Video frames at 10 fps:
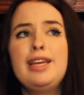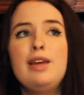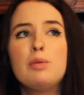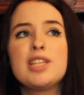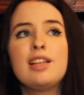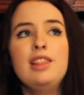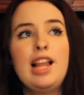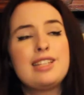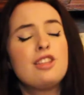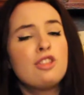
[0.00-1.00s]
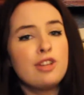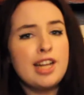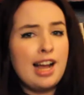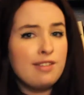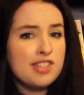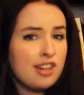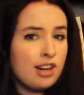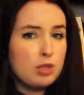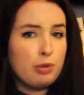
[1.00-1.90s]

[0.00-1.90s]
it was like less than 3.5 stars.